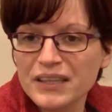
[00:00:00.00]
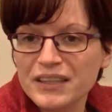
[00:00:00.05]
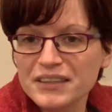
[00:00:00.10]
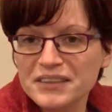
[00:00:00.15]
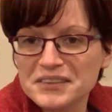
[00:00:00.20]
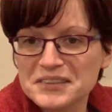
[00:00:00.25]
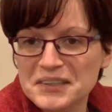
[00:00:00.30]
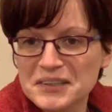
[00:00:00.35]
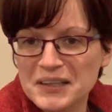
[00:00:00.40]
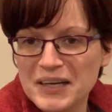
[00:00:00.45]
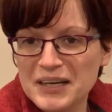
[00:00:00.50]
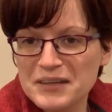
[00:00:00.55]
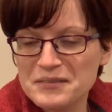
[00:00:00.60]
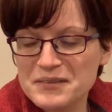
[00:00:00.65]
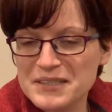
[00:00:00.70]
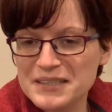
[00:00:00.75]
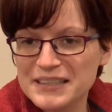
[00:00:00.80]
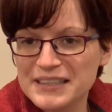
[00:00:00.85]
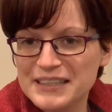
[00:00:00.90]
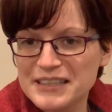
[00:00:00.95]
So I
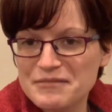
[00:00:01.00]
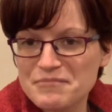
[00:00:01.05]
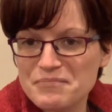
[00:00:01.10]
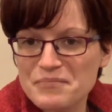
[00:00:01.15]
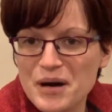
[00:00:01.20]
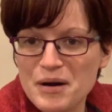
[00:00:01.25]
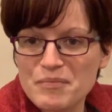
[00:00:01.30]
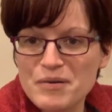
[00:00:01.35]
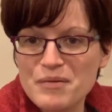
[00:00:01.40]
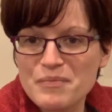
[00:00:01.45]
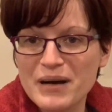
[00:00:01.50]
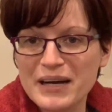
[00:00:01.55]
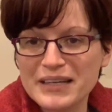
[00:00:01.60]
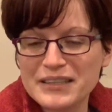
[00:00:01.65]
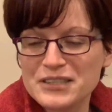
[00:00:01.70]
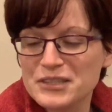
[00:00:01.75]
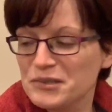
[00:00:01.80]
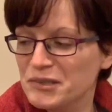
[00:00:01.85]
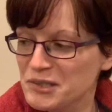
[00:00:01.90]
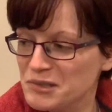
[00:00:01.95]
will pop her back
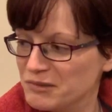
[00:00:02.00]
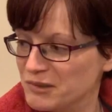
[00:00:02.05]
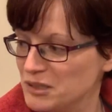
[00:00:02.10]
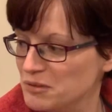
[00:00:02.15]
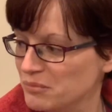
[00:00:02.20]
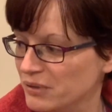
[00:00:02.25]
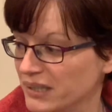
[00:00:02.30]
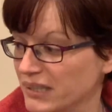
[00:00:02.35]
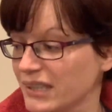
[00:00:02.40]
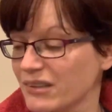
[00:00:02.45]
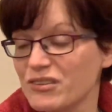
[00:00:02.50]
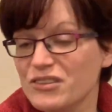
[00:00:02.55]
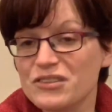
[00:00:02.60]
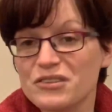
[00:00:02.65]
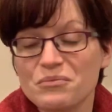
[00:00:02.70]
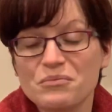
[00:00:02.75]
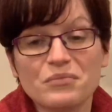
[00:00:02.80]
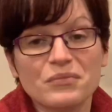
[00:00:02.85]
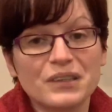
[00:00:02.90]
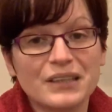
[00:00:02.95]
to a group and give her
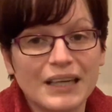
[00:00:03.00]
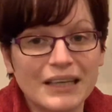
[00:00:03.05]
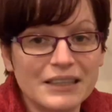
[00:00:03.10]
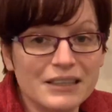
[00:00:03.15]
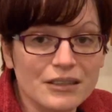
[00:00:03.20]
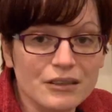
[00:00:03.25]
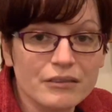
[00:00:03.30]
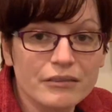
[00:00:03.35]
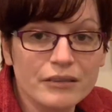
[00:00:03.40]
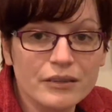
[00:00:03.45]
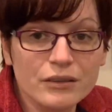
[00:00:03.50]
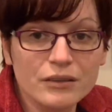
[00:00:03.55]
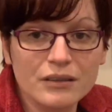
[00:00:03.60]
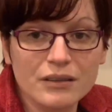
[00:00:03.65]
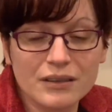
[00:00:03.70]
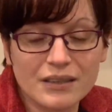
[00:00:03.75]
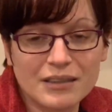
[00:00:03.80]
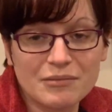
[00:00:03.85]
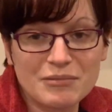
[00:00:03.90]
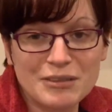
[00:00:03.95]
some nicer food,
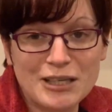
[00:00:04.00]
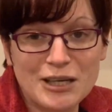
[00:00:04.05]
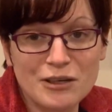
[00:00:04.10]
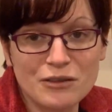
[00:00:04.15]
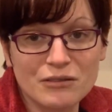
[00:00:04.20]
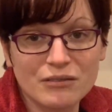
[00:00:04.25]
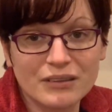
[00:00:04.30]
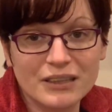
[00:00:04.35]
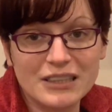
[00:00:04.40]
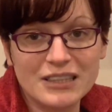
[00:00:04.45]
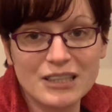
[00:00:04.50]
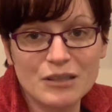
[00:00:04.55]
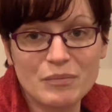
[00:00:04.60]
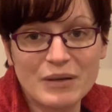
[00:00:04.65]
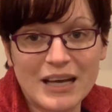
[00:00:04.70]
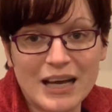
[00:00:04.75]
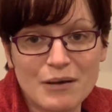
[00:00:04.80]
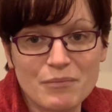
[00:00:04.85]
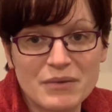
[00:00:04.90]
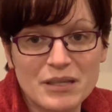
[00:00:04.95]
and hopefully she'll be
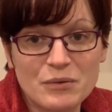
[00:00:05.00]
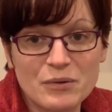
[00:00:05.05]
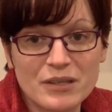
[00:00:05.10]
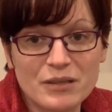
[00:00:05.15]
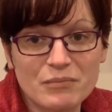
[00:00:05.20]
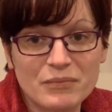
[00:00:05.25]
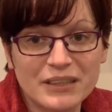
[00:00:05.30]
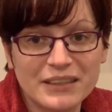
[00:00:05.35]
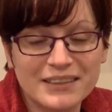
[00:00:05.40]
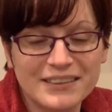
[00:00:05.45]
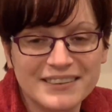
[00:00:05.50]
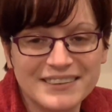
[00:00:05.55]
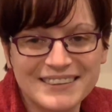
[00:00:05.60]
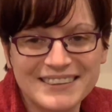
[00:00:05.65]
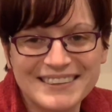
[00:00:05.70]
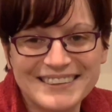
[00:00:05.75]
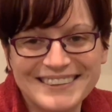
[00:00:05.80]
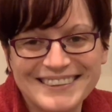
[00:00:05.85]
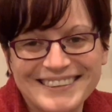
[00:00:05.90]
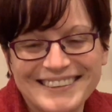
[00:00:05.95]
happy with me.
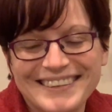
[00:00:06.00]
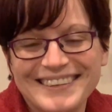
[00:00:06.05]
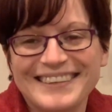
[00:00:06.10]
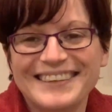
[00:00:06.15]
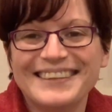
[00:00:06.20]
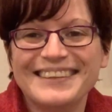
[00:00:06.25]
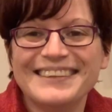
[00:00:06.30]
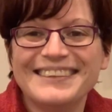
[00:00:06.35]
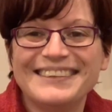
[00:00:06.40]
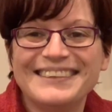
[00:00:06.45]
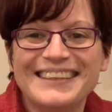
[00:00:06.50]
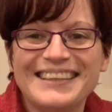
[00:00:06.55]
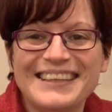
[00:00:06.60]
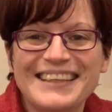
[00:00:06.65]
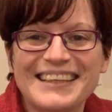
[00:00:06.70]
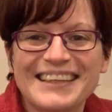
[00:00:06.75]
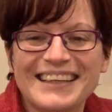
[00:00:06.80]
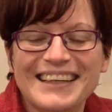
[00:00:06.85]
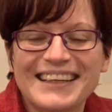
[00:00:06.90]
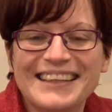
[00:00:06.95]
See
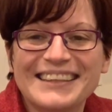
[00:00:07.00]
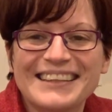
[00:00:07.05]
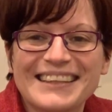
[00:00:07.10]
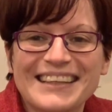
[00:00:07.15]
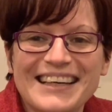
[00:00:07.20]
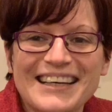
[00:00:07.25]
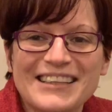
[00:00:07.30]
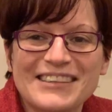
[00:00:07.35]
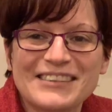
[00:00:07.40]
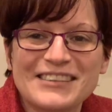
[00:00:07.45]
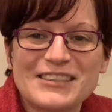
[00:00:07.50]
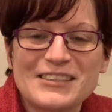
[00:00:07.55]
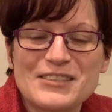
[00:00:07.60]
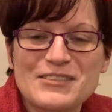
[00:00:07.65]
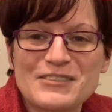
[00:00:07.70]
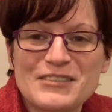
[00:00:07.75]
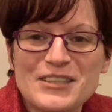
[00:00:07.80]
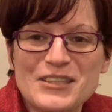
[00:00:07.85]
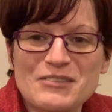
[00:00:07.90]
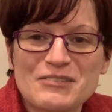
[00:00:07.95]
ya, and I'll do
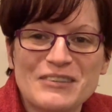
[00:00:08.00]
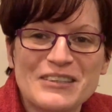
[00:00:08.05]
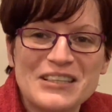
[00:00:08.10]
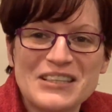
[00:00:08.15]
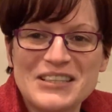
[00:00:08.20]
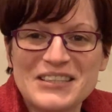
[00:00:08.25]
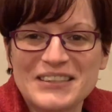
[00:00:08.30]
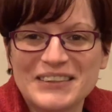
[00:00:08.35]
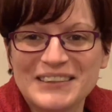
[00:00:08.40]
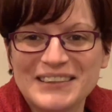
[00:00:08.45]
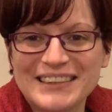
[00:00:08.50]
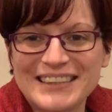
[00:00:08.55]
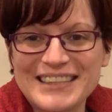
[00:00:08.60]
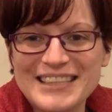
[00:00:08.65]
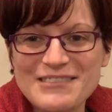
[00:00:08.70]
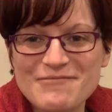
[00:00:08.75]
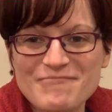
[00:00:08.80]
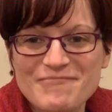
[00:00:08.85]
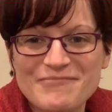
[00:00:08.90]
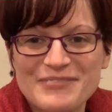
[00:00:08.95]
another one shortly.
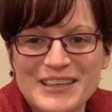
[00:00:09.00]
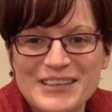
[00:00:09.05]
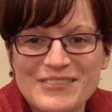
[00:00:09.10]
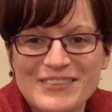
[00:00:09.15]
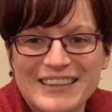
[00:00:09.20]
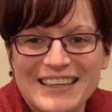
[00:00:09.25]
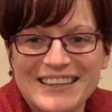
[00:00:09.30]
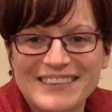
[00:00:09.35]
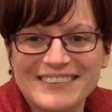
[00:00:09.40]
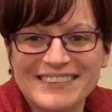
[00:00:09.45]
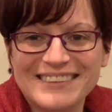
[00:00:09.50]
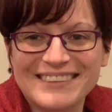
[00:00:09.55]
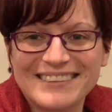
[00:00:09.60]
Bye for now.